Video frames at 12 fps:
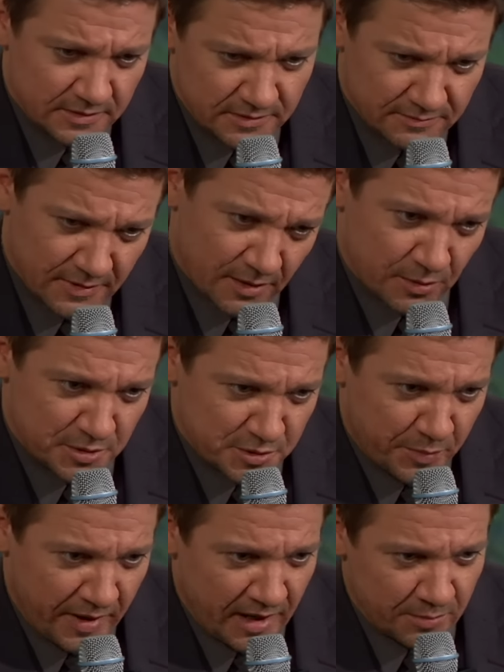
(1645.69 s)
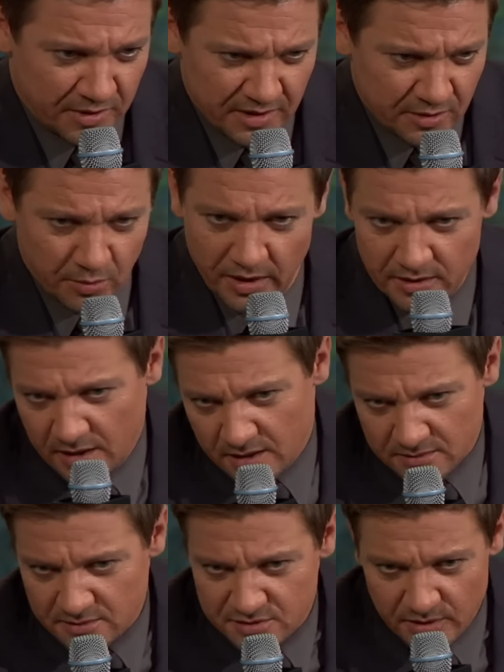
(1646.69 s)
not always a pad, but either way,
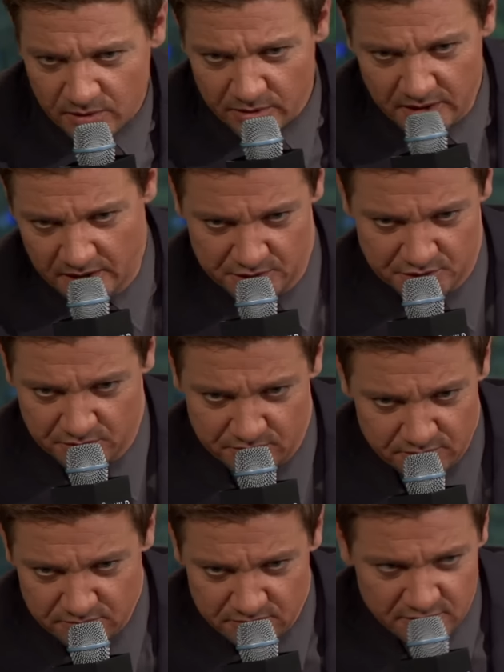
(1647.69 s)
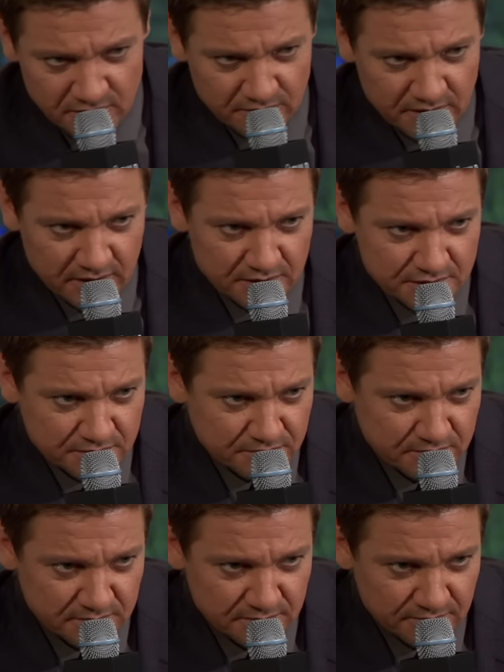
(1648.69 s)
yeah. So I don't get injured. Don't get injured,
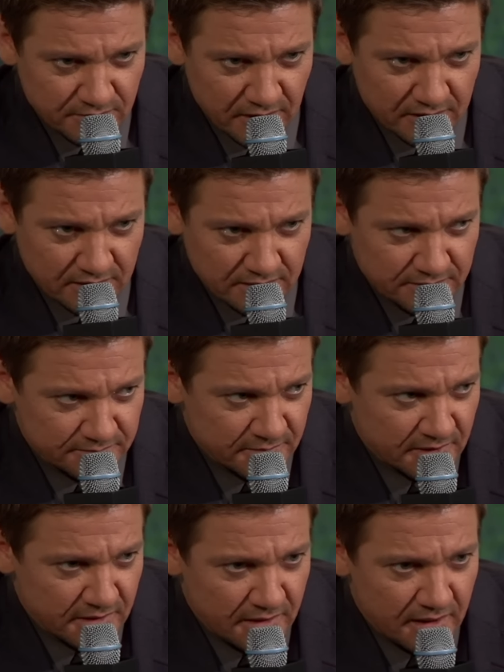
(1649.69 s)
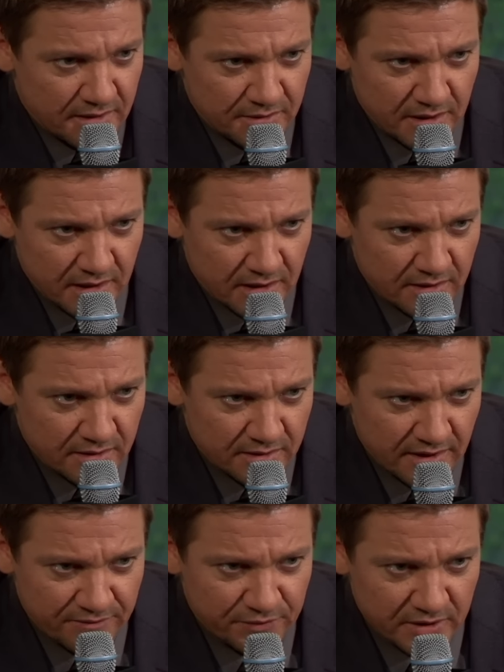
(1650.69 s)
luckily. And then
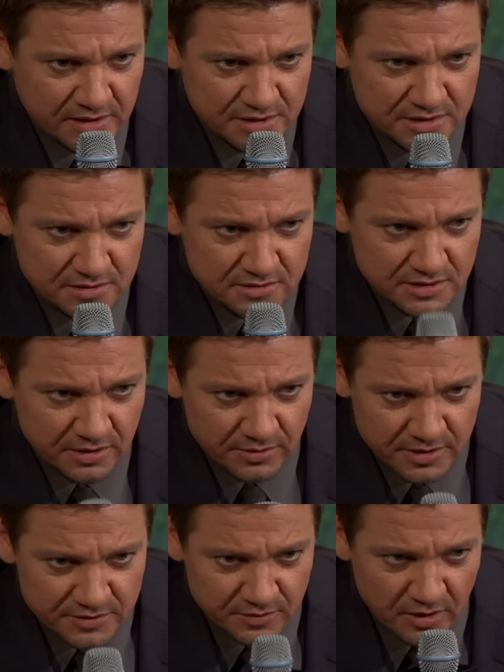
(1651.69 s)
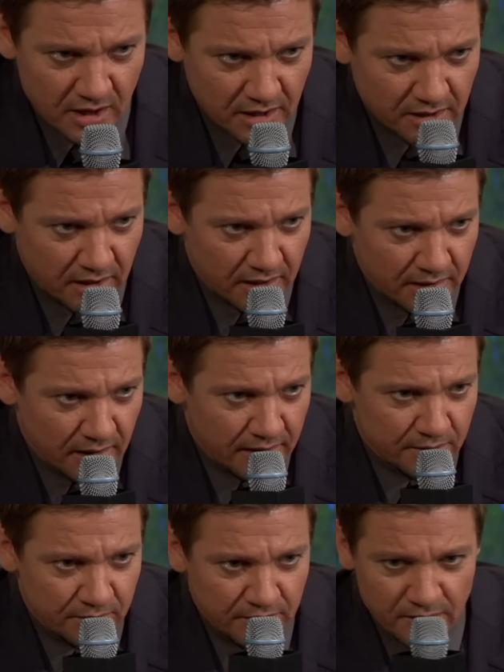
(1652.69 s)
Netflix series and Hawkeye.
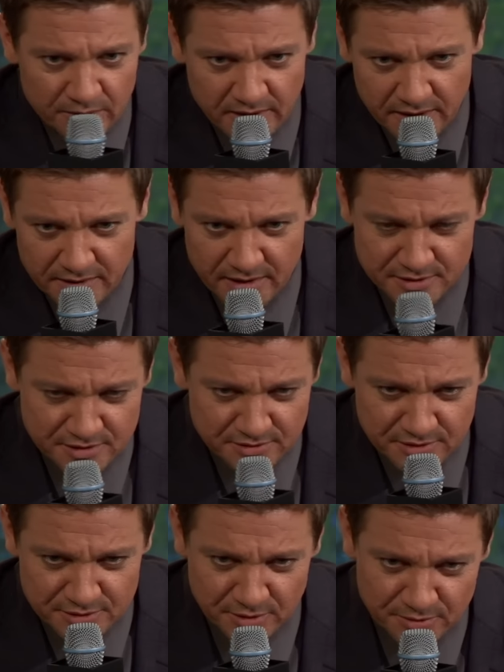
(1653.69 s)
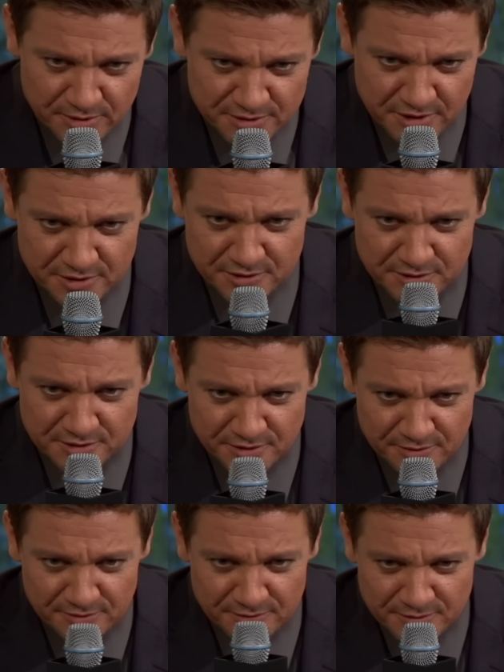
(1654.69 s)
I don't know. Again, that's these aren't decisions
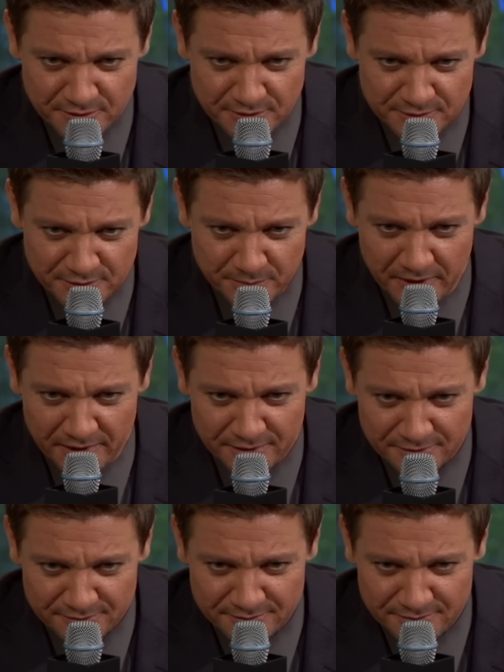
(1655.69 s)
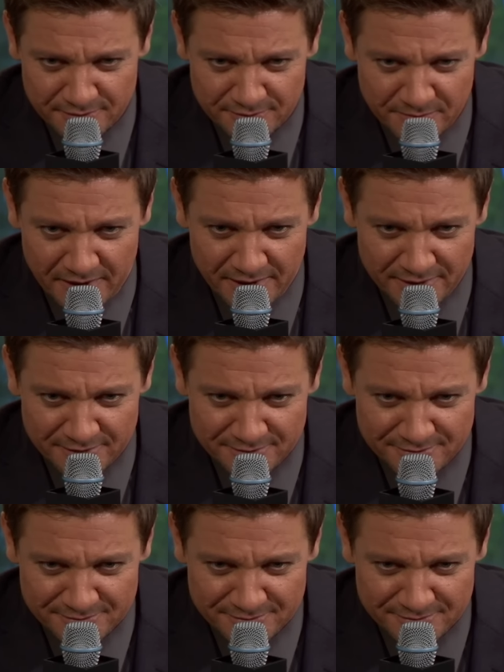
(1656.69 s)
to, to make of mine.